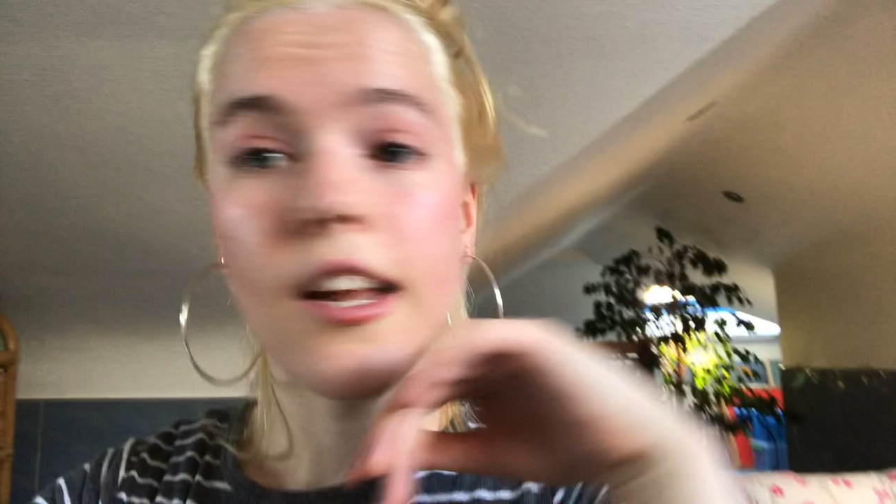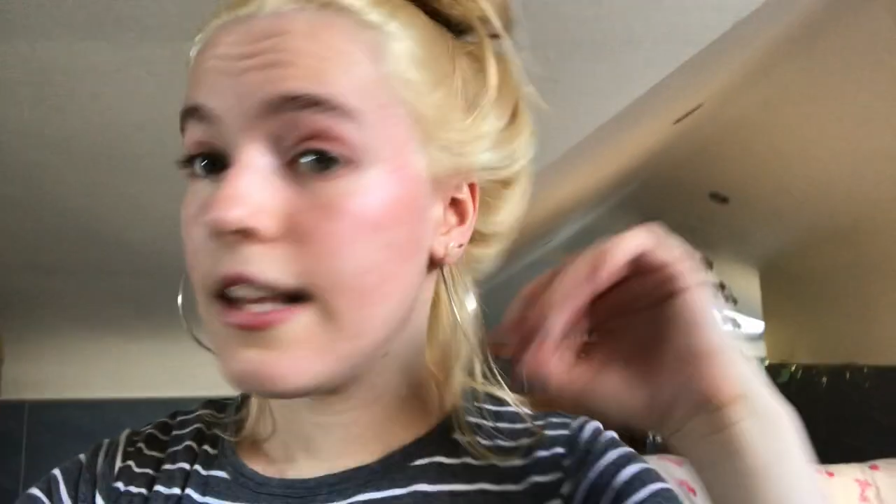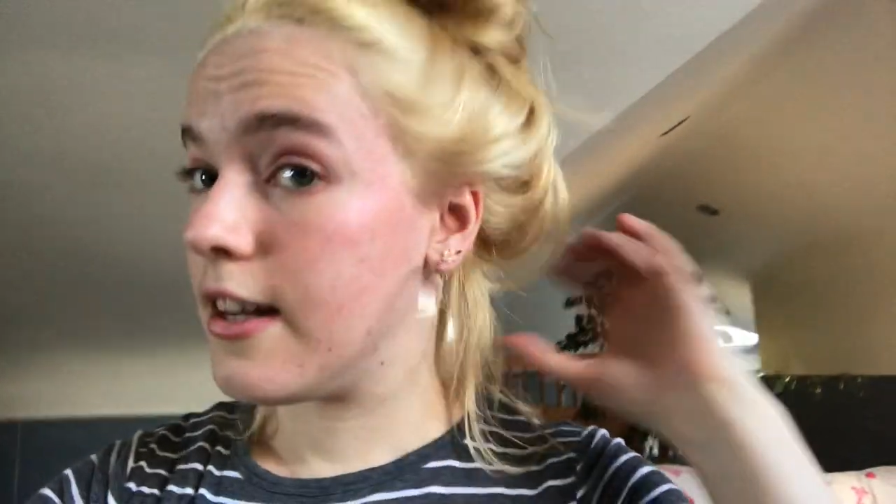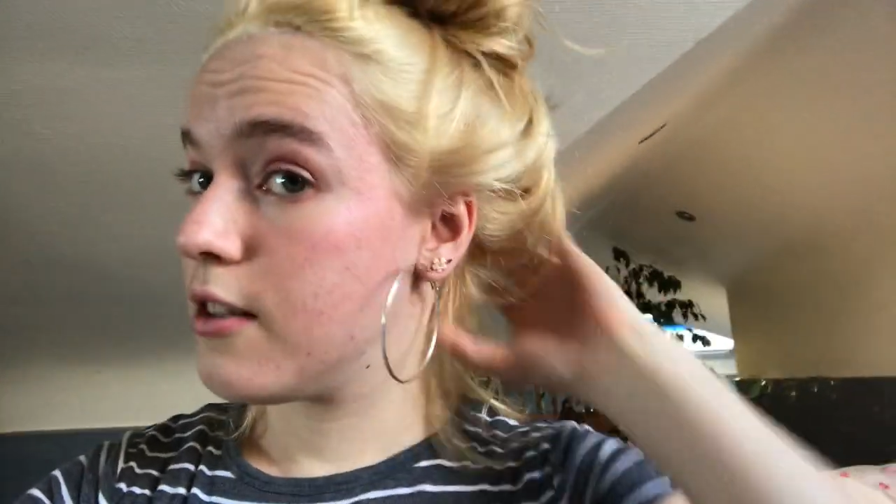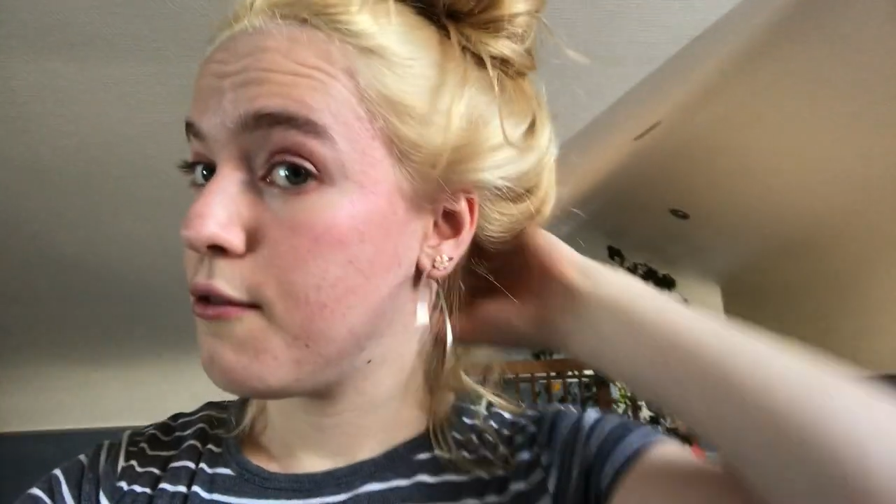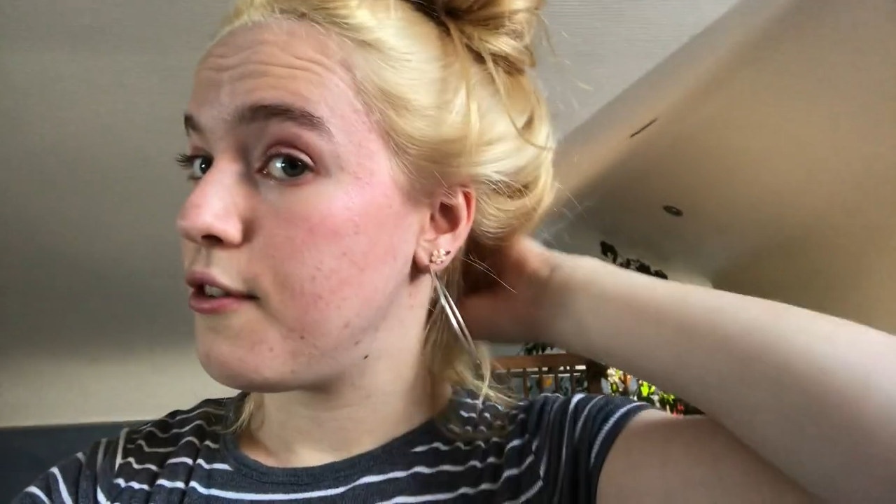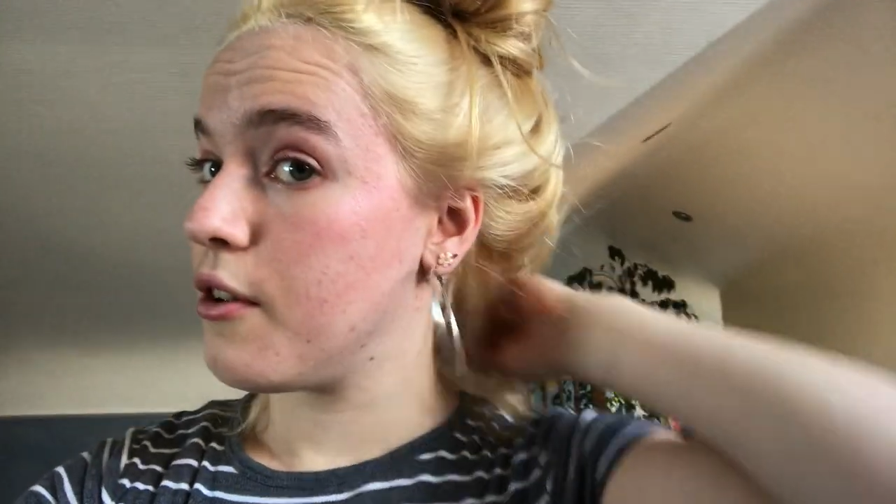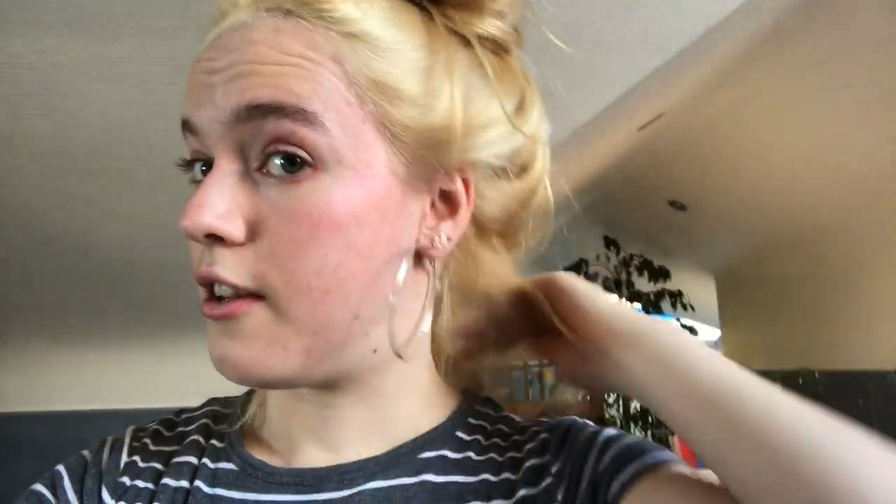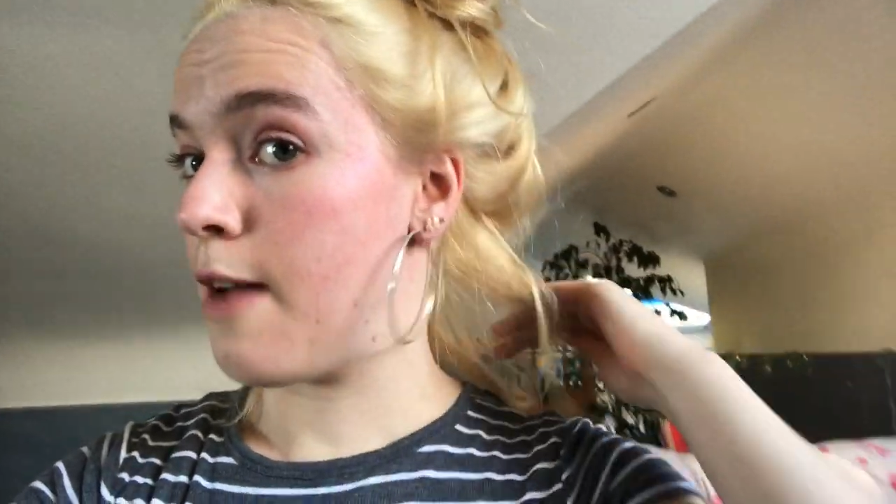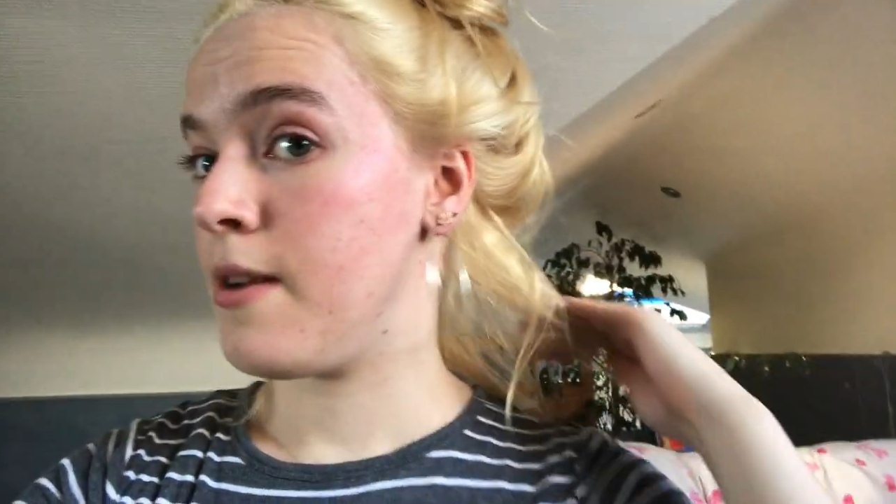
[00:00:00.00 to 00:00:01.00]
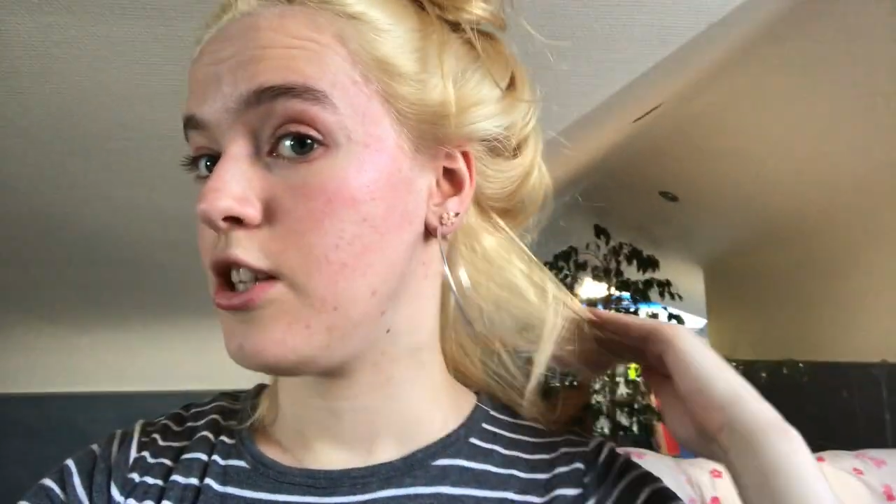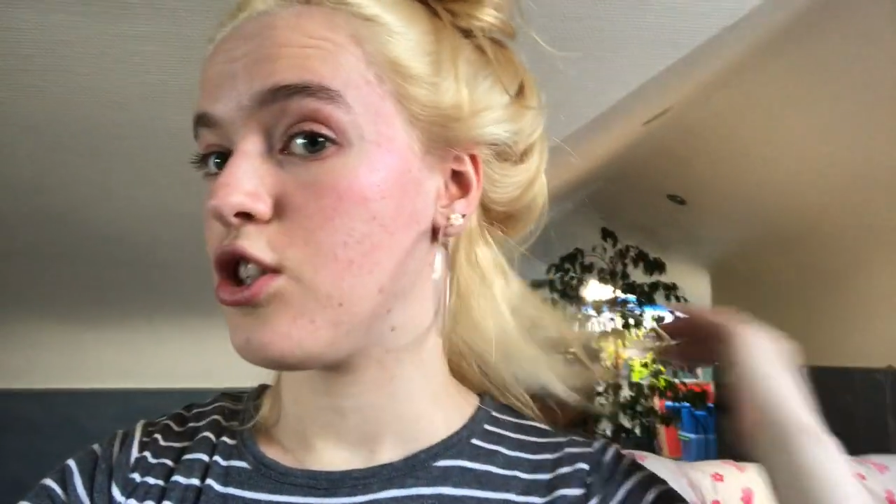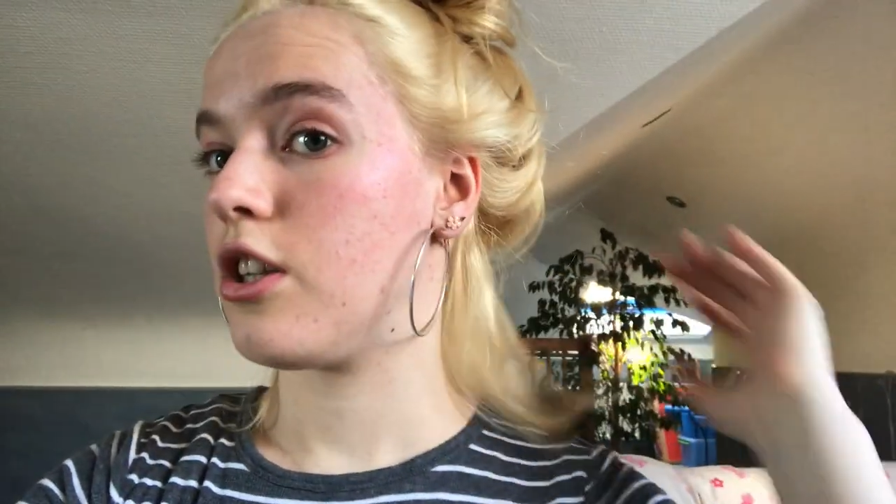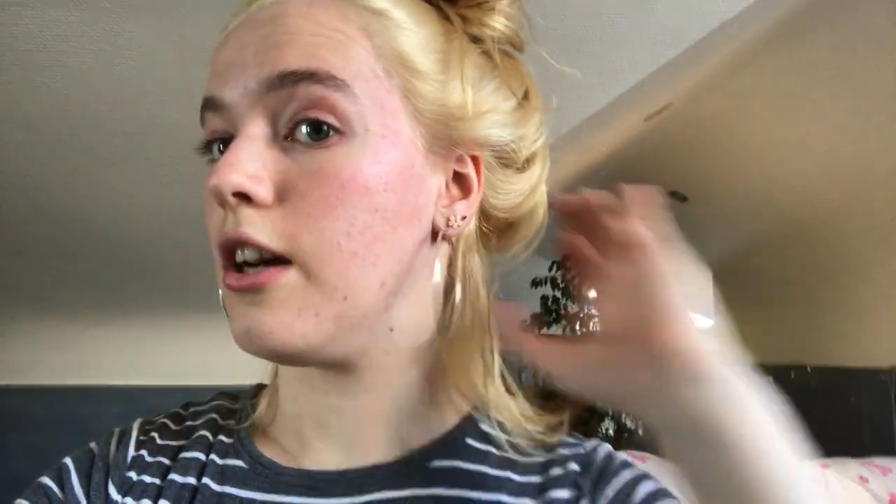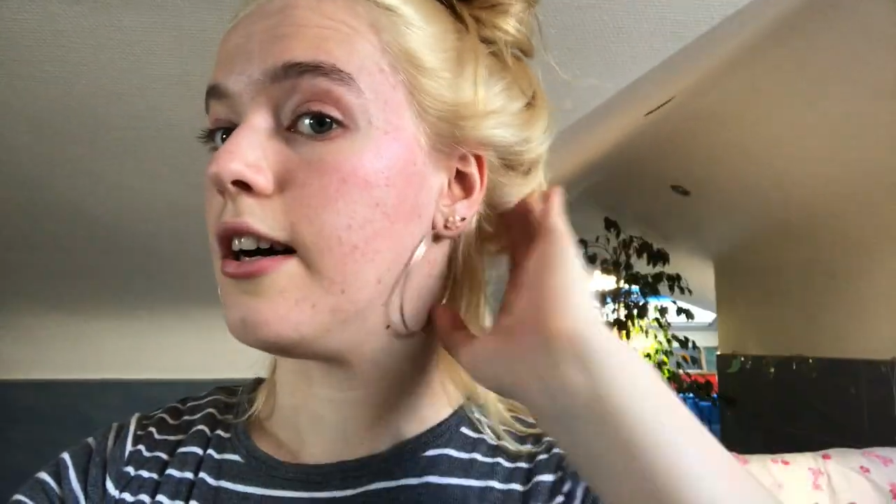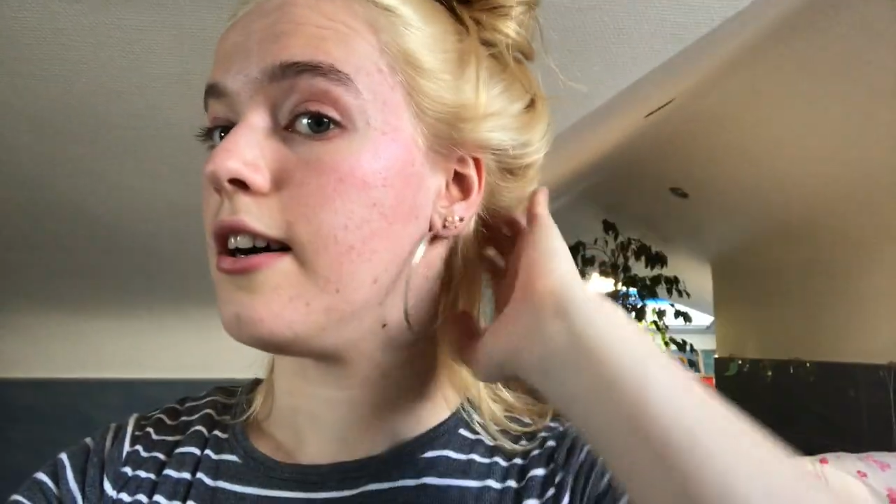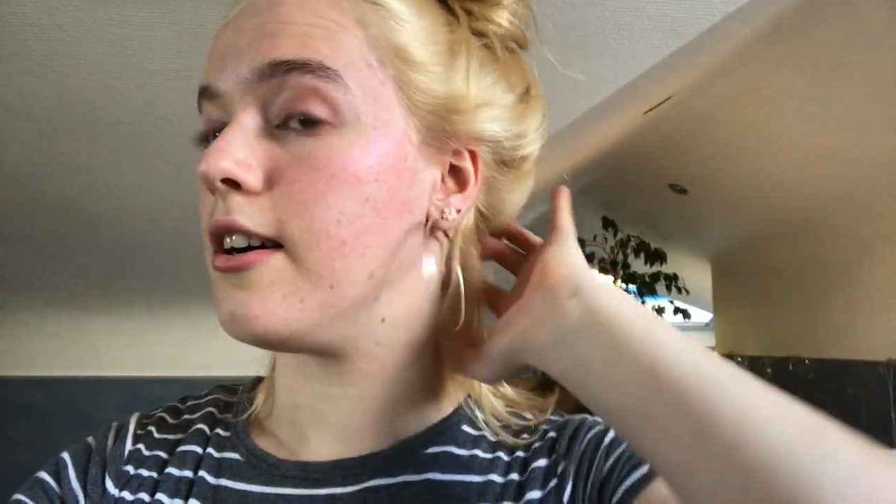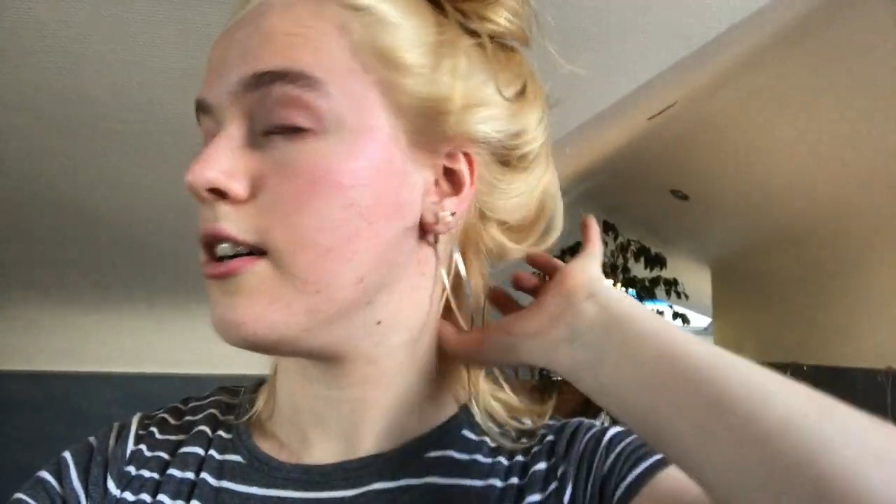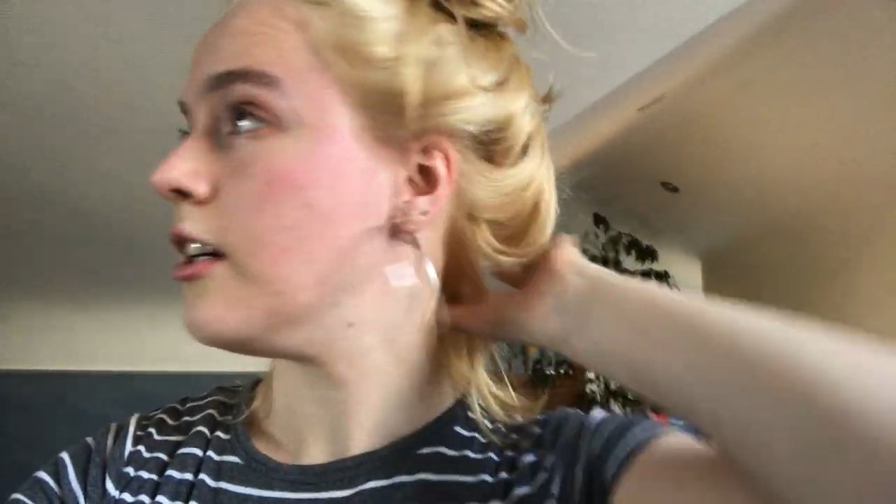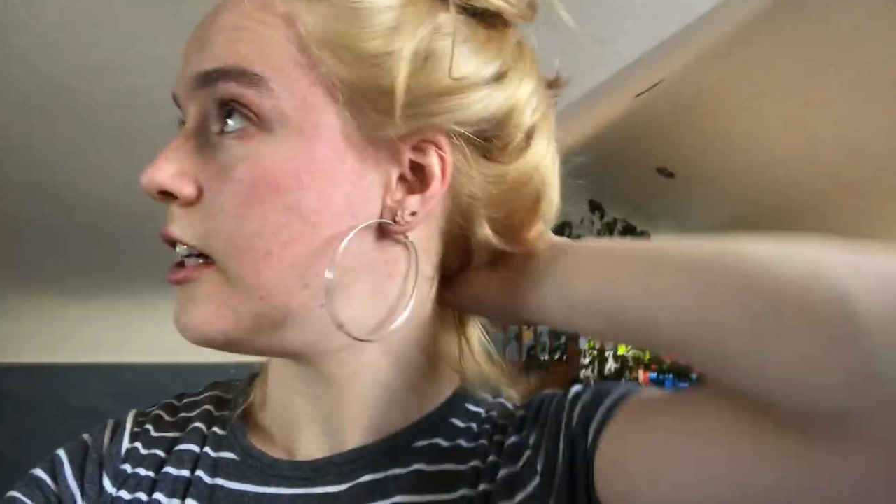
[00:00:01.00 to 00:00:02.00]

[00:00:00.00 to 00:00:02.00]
It doesn't feel damaged, uh,